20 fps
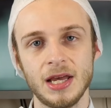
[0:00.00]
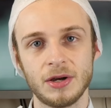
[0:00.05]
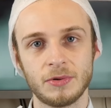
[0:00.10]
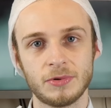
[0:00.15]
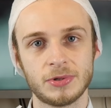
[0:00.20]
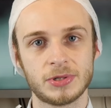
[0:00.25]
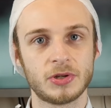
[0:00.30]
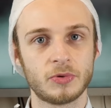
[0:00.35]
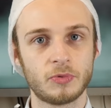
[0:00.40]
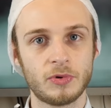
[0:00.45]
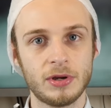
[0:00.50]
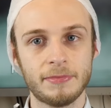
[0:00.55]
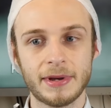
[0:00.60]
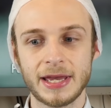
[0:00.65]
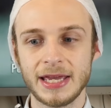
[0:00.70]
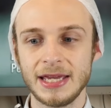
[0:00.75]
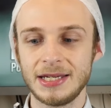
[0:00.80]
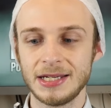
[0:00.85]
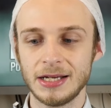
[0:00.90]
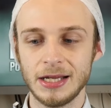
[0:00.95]
was that we
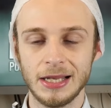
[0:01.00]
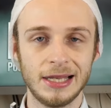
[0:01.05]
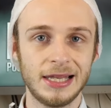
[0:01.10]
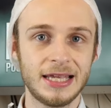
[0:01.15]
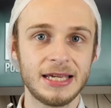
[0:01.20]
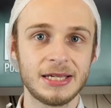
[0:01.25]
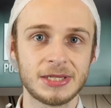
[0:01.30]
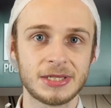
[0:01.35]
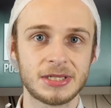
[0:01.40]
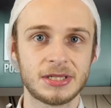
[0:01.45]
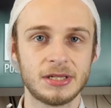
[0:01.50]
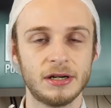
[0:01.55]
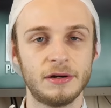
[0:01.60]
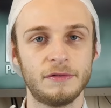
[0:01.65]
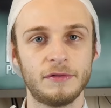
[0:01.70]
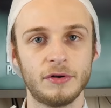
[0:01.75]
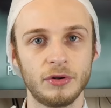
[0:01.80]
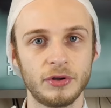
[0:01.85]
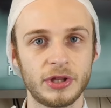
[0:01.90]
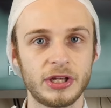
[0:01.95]
made a list
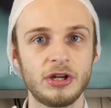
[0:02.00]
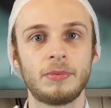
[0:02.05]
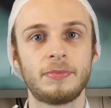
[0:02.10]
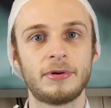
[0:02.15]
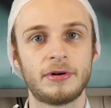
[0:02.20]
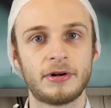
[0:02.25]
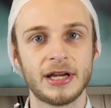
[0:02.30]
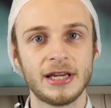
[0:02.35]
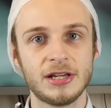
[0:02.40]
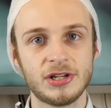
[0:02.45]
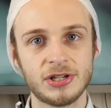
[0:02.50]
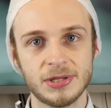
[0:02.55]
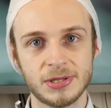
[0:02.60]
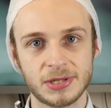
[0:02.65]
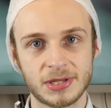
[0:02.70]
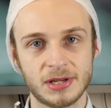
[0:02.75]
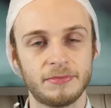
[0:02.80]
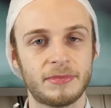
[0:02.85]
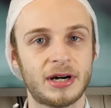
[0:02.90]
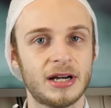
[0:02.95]
of all the operations
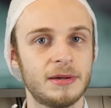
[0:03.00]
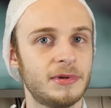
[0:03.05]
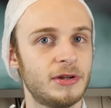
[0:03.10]
that might